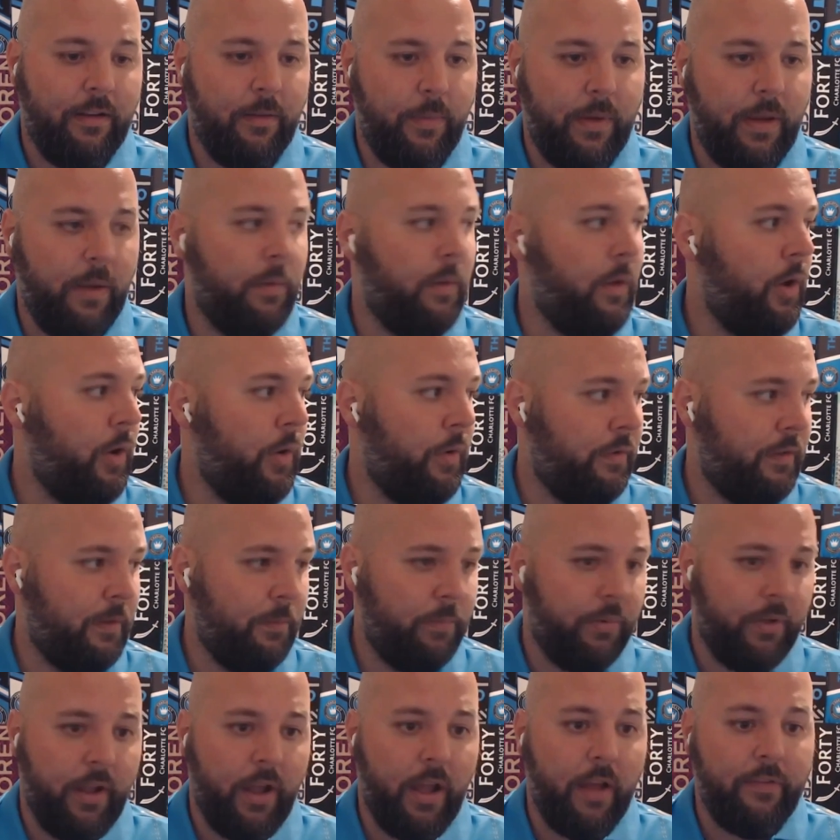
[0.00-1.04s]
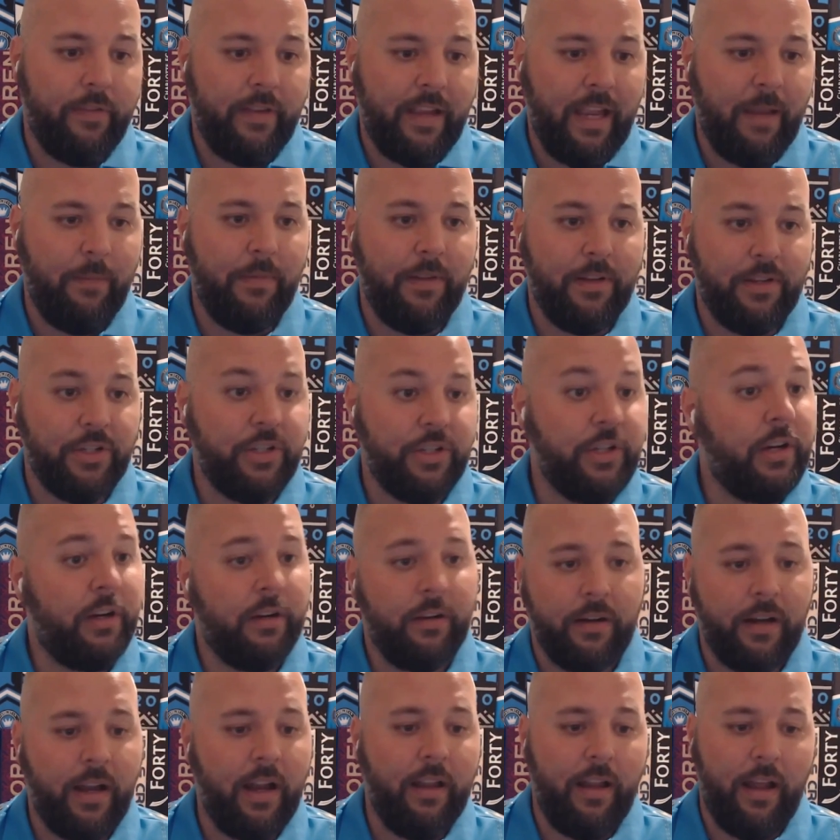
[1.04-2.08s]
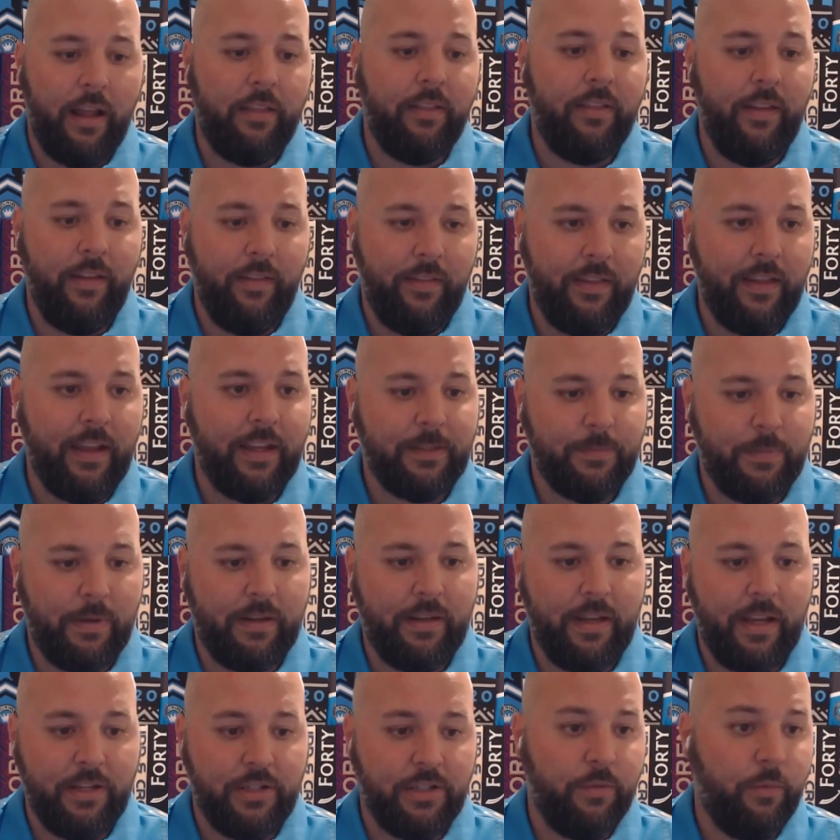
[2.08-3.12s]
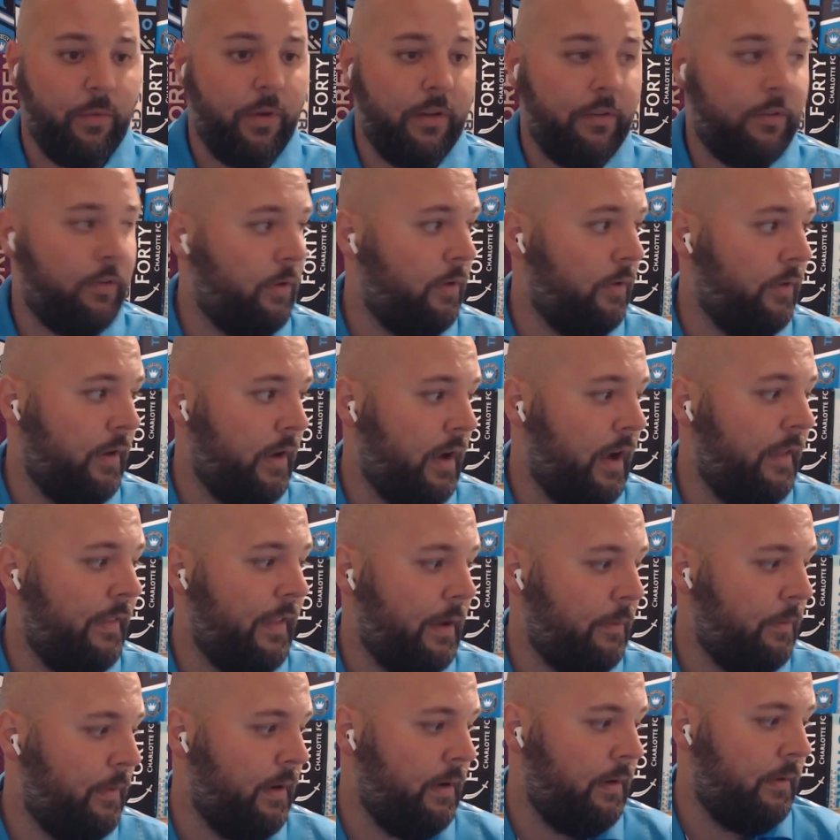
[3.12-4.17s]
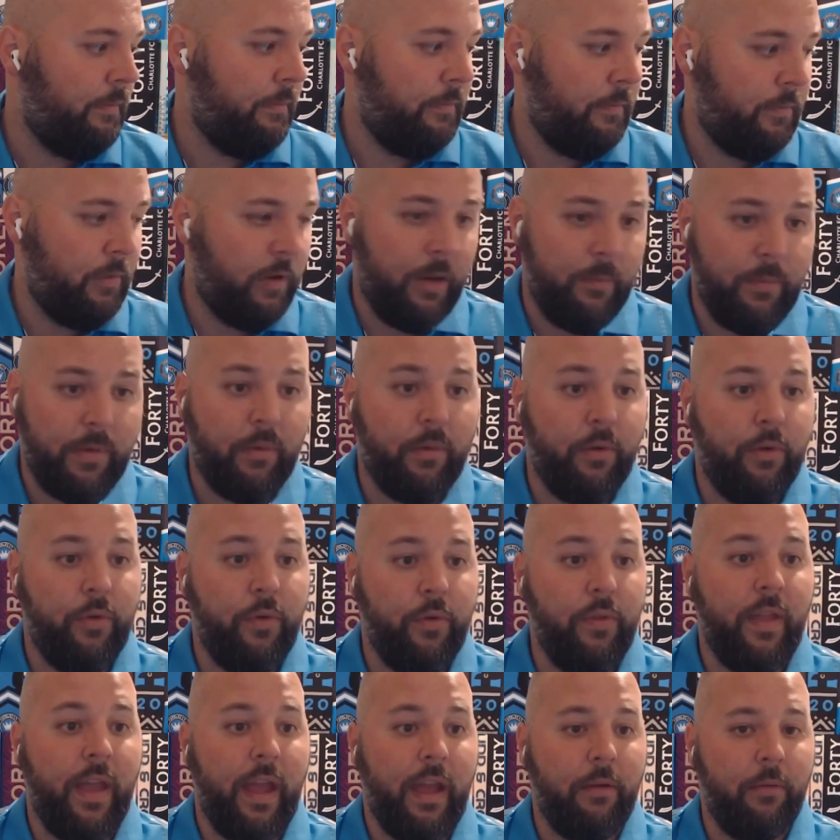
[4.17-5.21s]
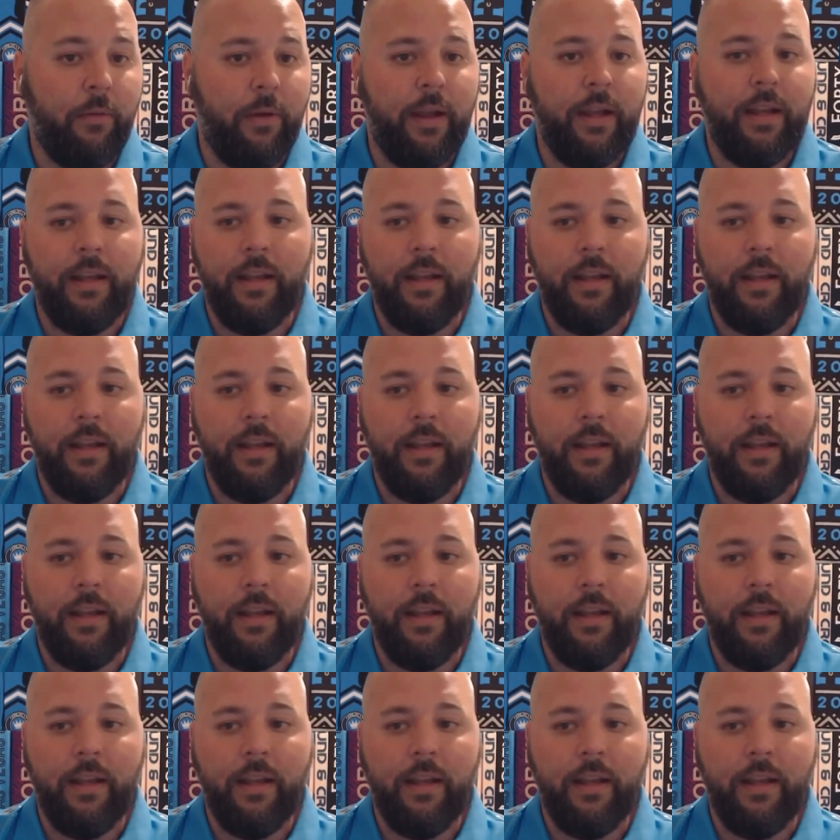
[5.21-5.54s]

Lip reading: be able to host a playoff game this year? I think the expectation was early on that we were going to be able to do that, right?